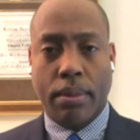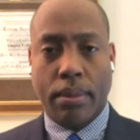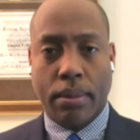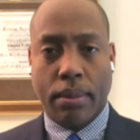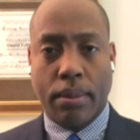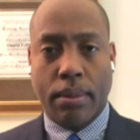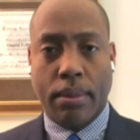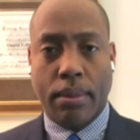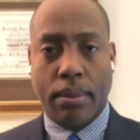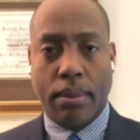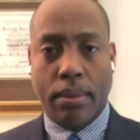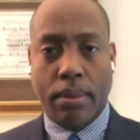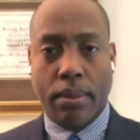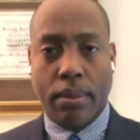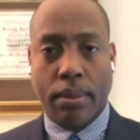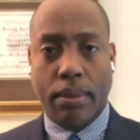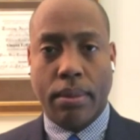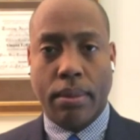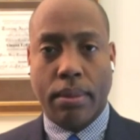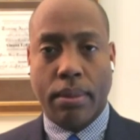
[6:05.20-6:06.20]

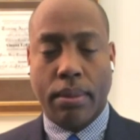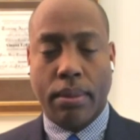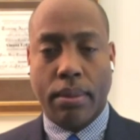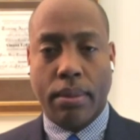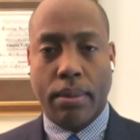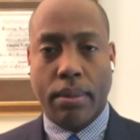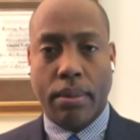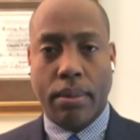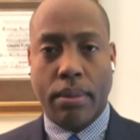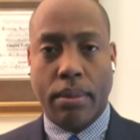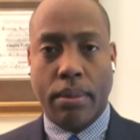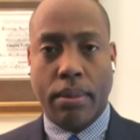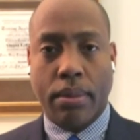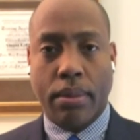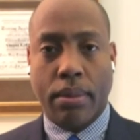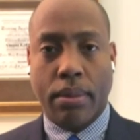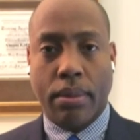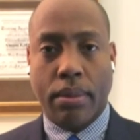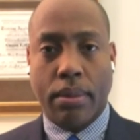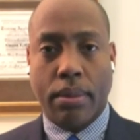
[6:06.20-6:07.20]

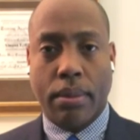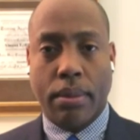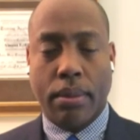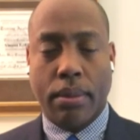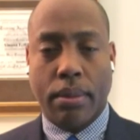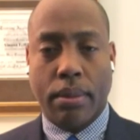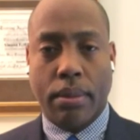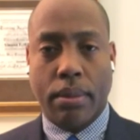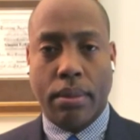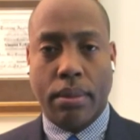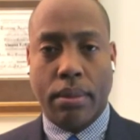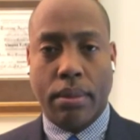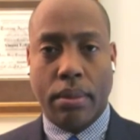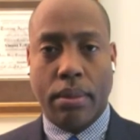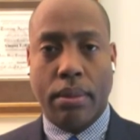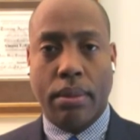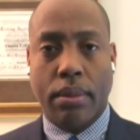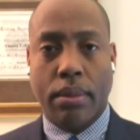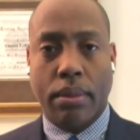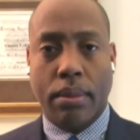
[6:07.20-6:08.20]

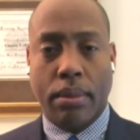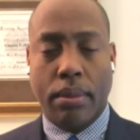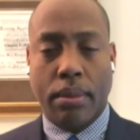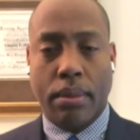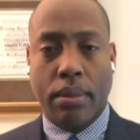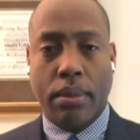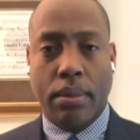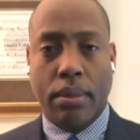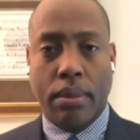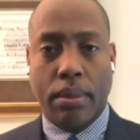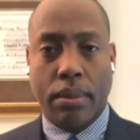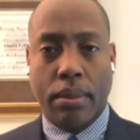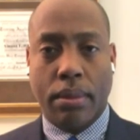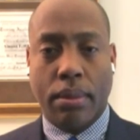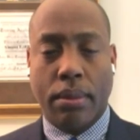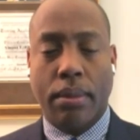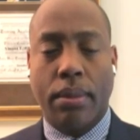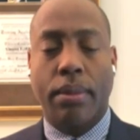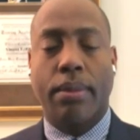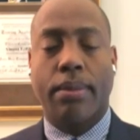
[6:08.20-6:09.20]

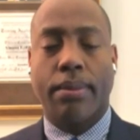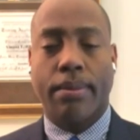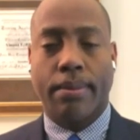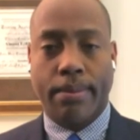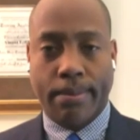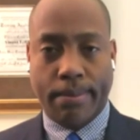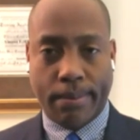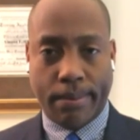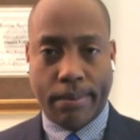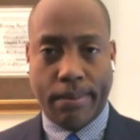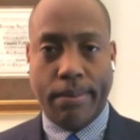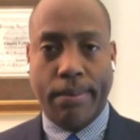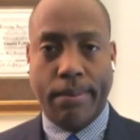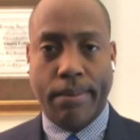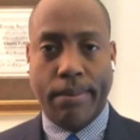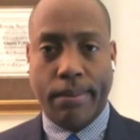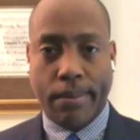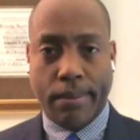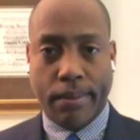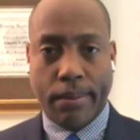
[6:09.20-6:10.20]

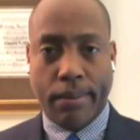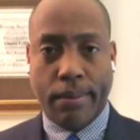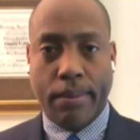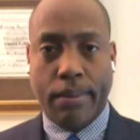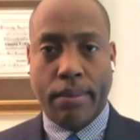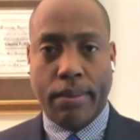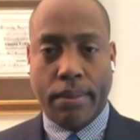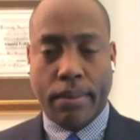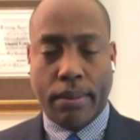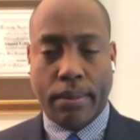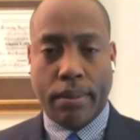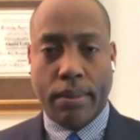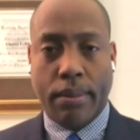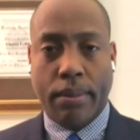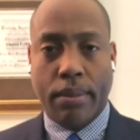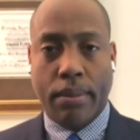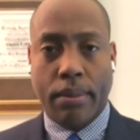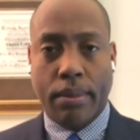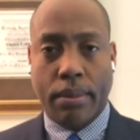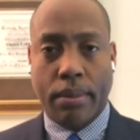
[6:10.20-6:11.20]

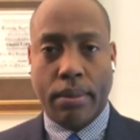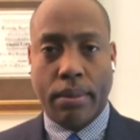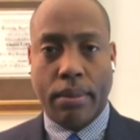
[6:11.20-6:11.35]
[no speech]